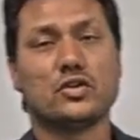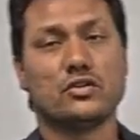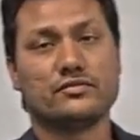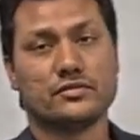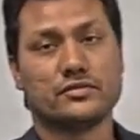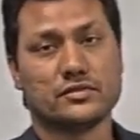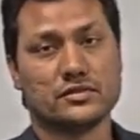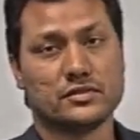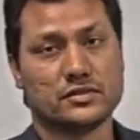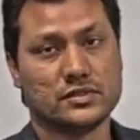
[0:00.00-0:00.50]

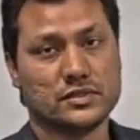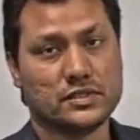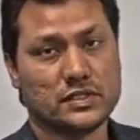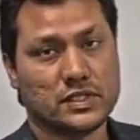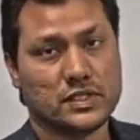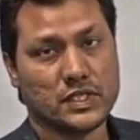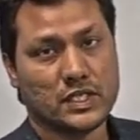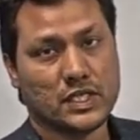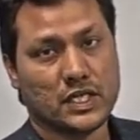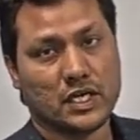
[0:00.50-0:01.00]
of
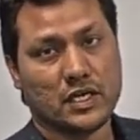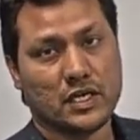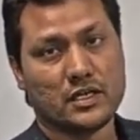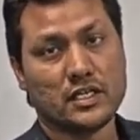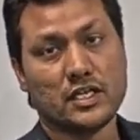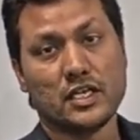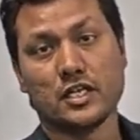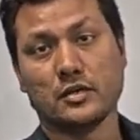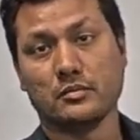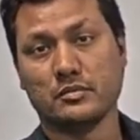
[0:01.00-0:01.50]

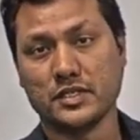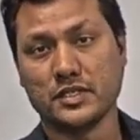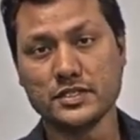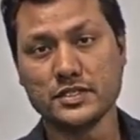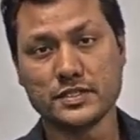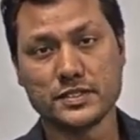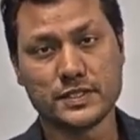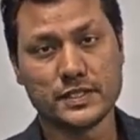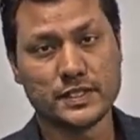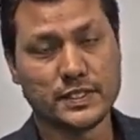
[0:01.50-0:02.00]
real numbers.